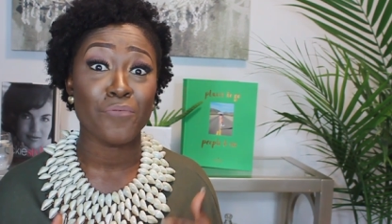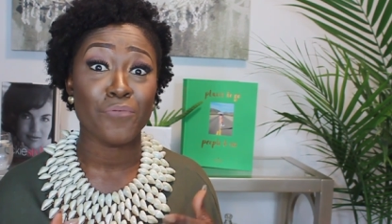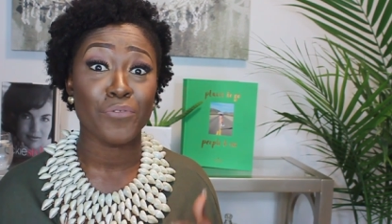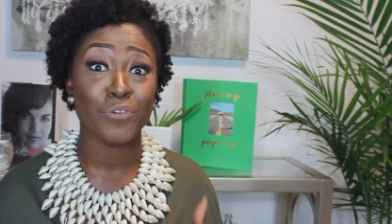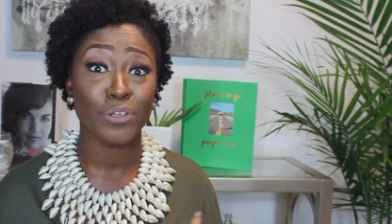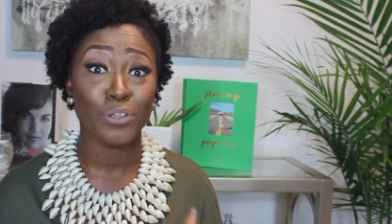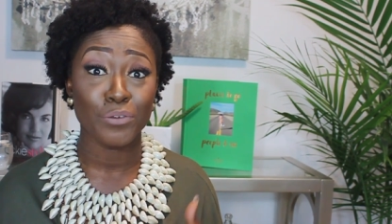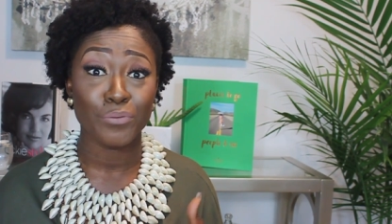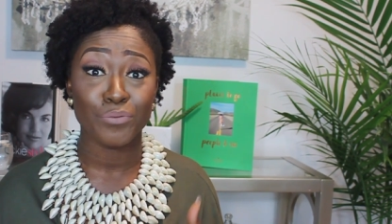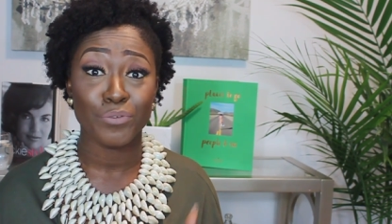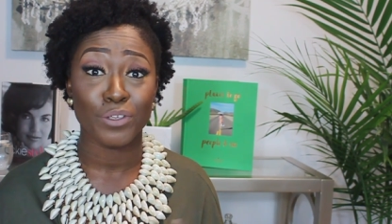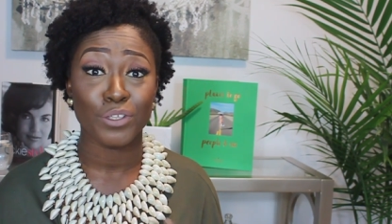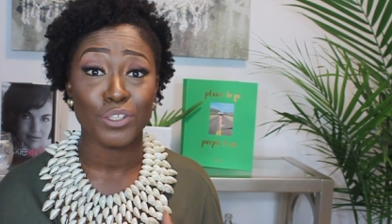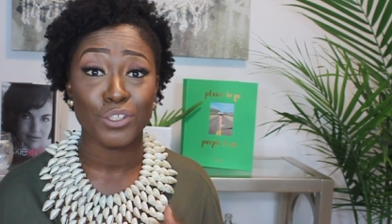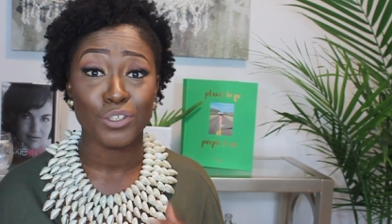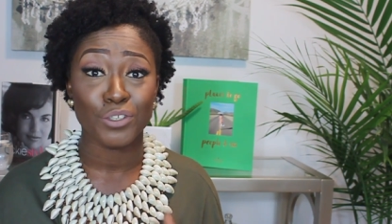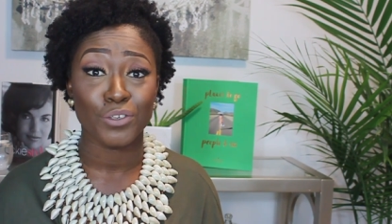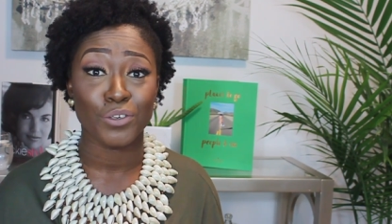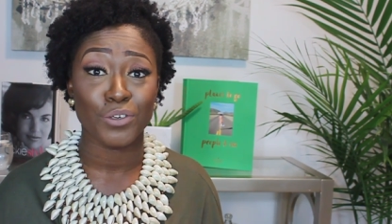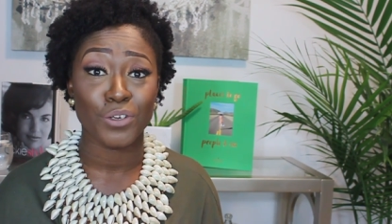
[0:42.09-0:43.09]
really
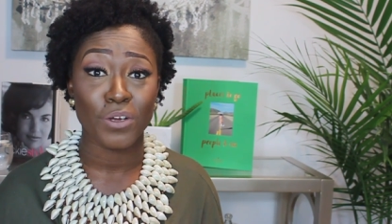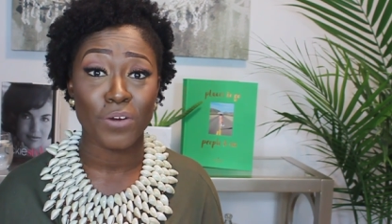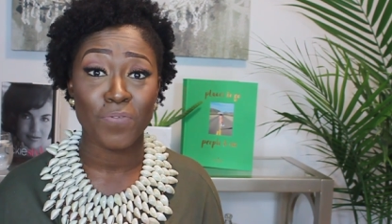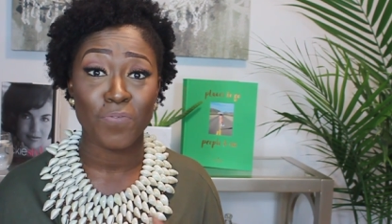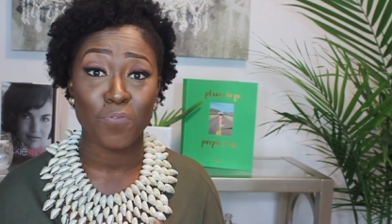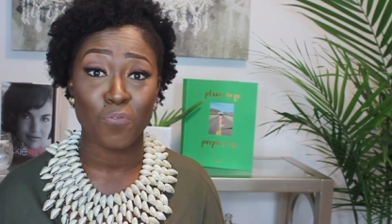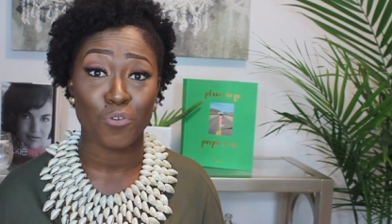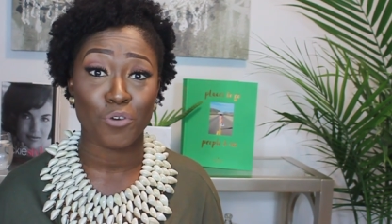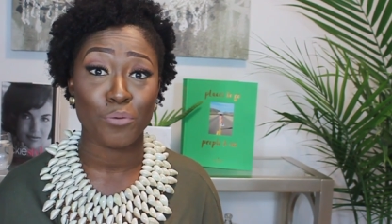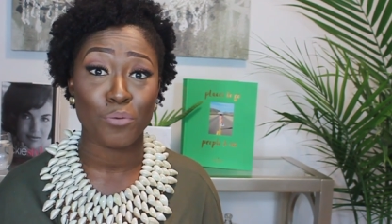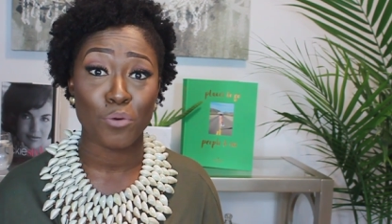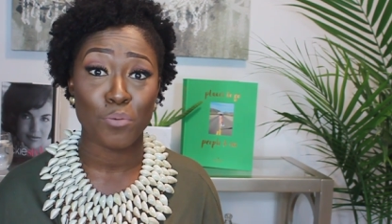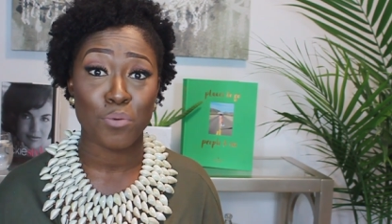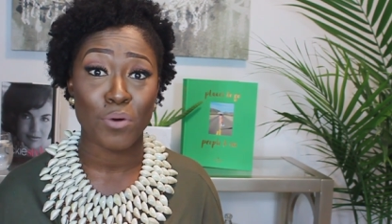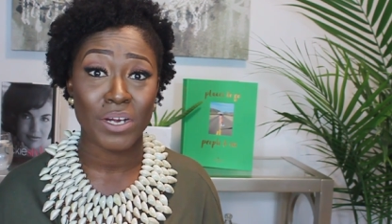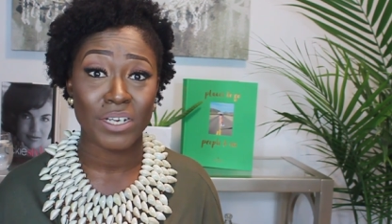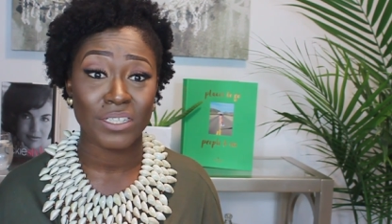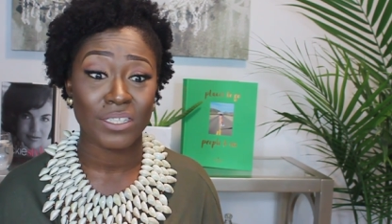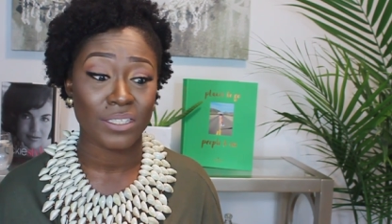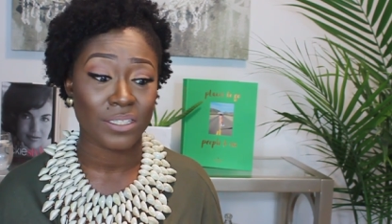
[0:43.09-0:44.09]
really good affordable
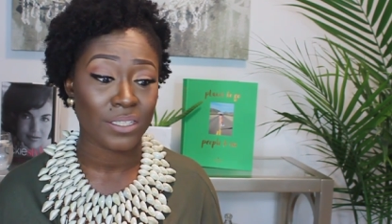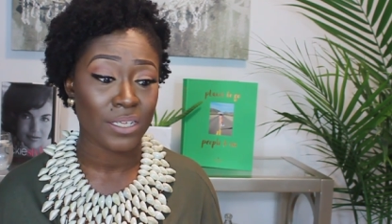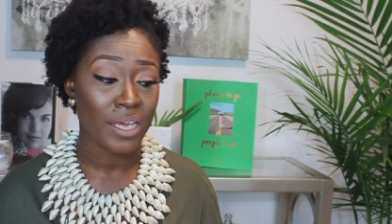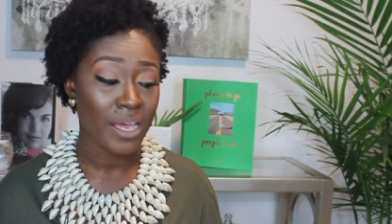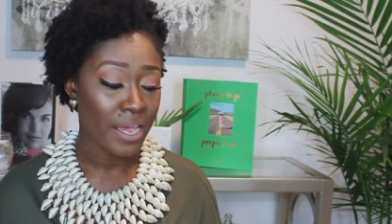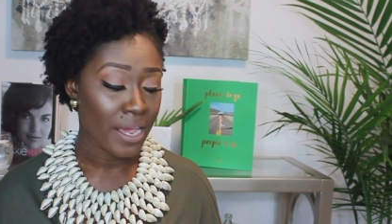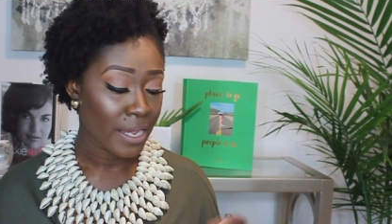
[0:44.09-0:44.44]
prices